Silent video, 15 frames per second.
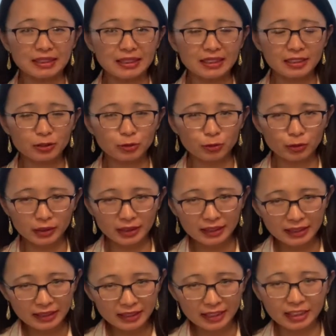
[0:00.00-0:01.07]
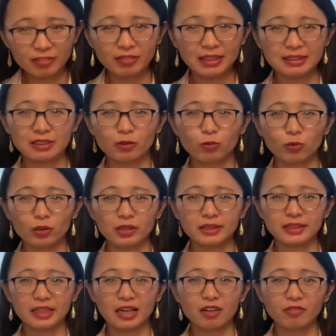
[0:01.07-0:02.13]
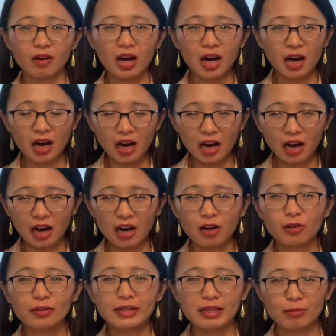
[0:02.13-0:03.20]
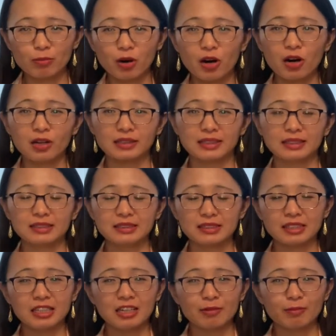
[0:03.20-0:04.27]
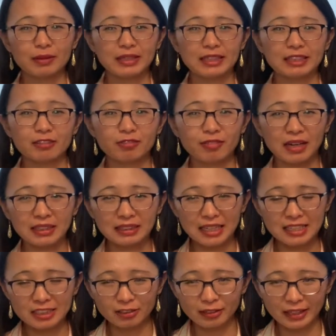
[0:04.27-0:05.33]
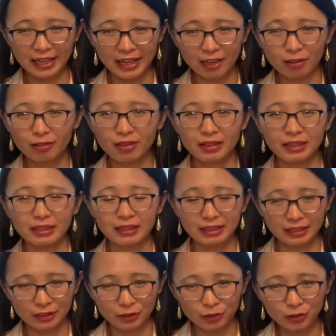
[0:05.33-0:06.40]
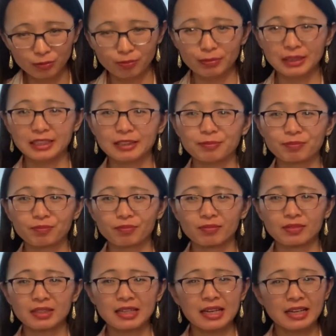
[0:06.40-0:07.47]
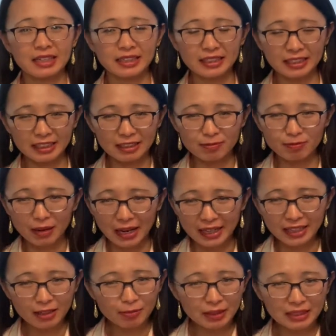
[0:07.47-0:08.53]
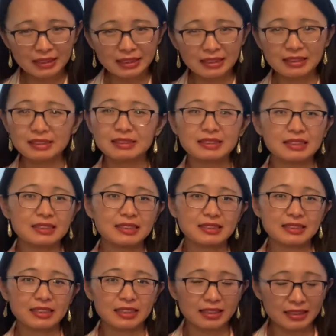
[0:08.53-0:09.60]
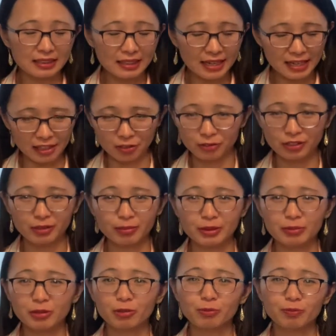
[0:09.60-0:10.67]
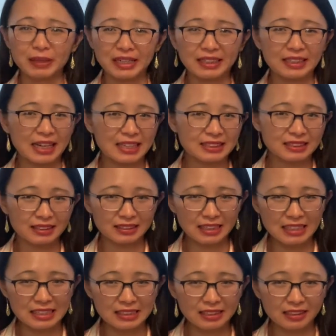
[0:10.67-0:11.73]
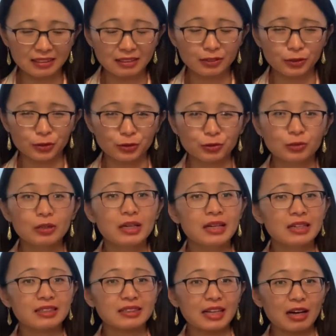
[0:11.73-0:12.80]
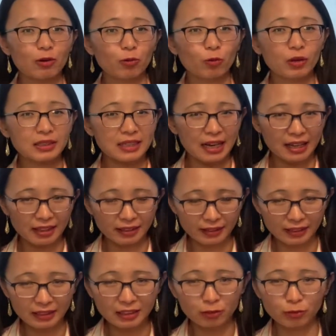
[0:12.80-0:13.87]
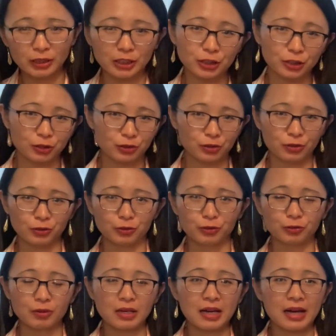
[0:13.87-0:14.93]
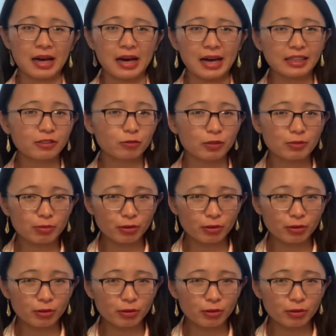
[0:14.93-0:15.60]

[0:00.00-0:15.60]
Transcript: it really gave us a warning of how important being financially healthy it could be. In my opinion, this is an area people pay less attention to than what I think we should do. And when